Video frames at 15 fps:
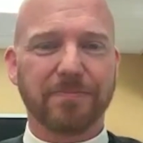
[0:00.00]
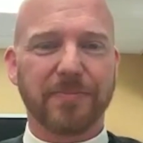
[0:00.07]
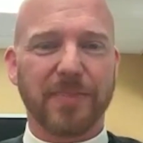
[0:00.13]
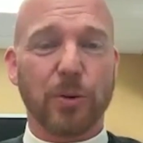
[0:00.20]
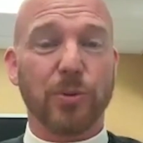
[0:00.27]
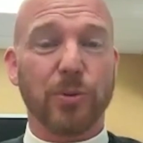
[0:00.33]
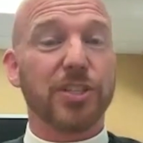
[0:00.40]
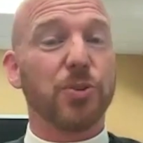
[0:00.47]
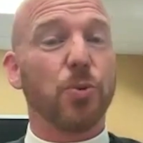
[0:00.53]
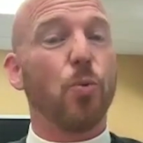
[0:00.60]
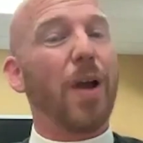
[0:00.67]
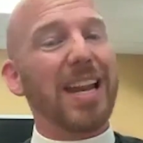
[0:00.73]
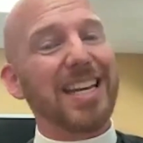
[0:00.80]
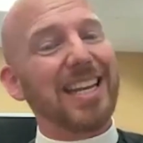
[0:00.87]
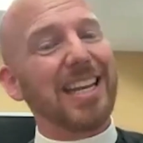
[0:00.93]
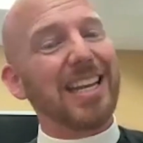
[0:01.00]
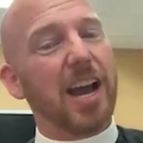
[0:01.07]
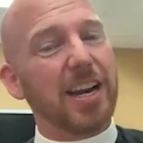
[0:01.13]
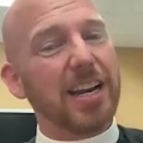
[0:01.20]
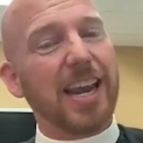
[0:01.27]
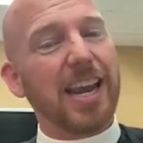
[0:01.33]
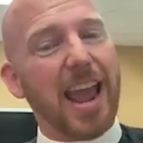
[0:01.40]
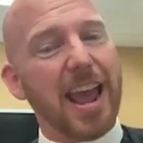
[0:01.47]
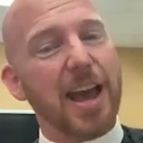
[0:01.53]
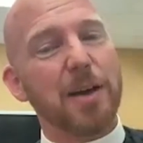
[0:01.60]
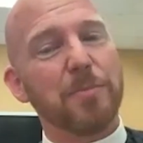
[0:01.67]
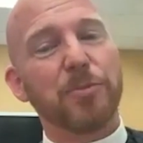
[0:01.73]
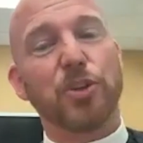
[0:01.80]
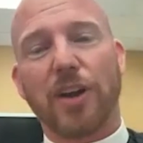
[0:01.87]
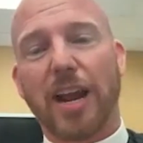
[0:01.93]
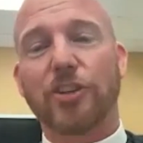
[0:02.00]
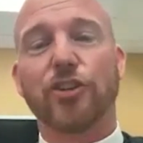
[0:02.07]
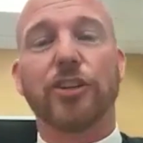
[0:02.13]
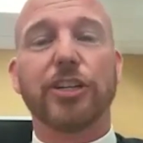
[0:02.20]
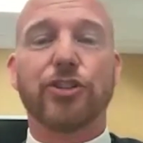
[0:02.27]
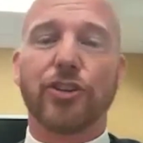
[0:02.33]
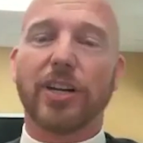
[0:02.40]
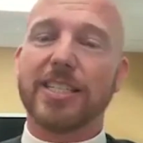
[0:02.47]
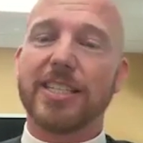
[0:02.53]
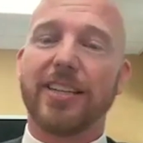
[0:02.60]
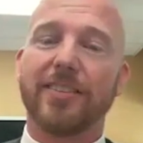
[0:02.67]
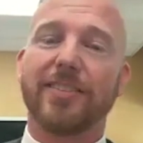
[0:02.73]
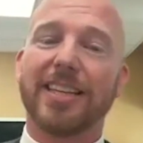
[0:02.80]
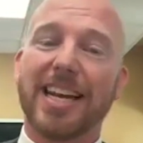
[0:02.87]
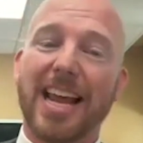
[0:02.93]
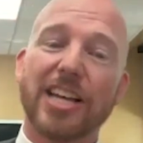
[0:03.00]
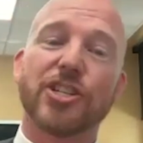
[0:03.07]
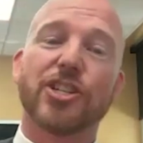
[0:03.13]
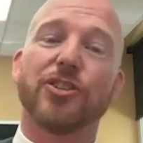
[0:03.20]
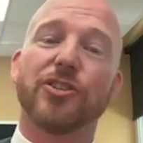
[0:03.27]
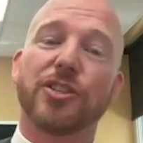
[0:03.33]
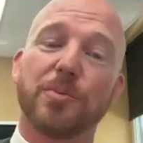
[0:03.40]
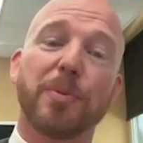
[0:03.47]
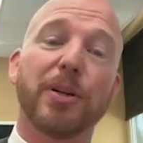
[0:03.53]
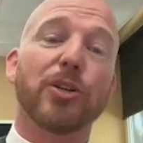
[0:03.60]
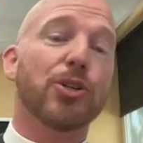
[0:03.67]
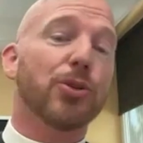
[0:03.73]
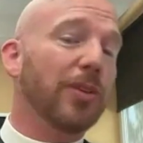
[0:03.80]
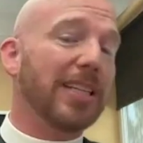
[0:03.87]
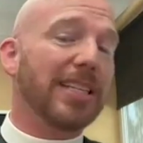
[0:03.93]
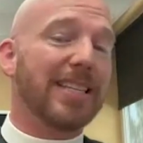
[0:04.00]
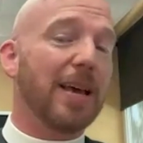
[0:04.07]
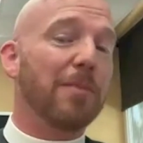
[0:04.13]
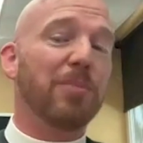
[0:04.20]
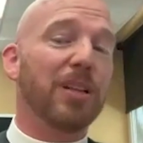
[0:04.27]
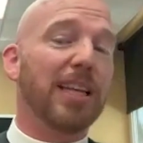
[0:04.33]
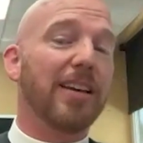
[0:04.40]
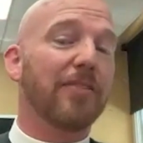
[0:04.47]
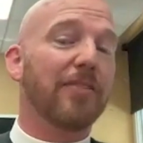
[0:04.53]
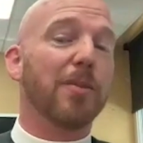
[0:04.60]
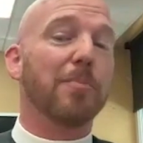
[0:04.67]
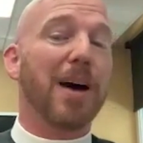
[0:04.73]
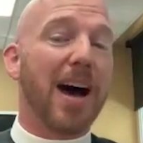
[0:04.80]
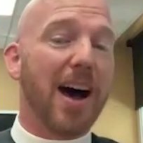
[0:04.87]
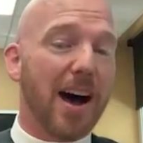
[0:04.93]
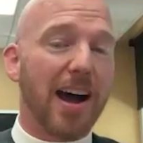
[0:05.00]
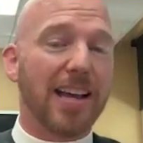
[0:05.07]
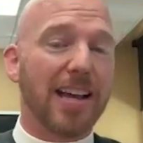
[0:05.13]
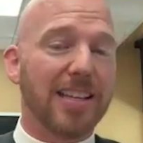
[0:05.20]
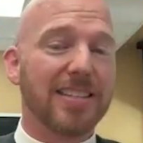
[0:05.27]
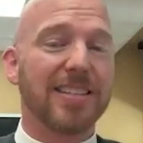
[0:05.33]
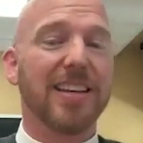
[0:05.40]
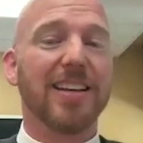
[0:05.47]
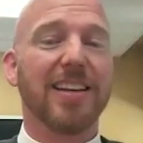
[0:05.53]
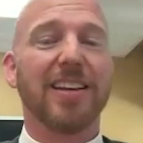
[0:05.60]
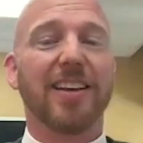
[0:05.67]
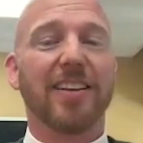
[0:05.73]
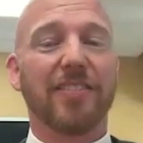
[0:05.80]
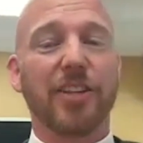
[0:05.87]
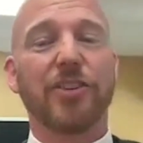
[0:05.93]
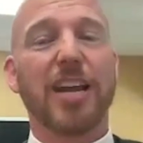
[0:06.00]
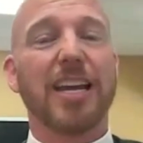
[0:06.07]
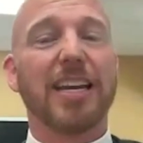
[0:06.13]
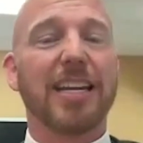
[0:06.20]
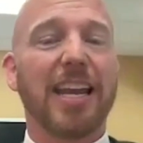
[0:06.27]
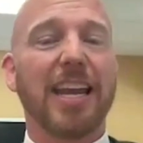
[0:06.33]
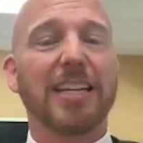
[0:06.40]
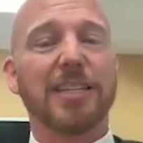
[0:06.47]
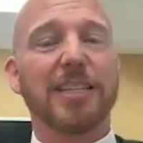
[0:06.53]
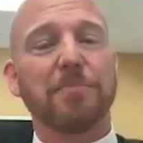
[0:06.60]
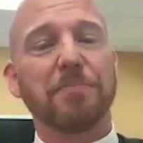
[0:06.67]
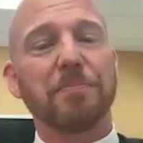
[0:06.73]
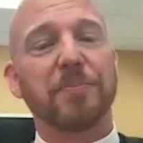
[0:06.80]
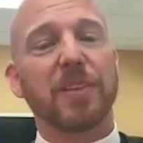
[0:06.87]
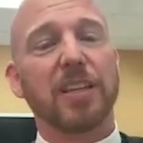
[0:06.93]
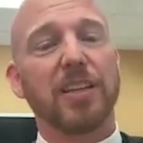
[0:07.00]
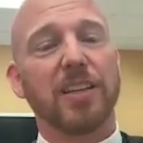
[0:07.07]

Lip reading: There was Wendy Cunningham, Director and Trustee of the National Spiritual Assembly of the Baha'is of the United Kingdom.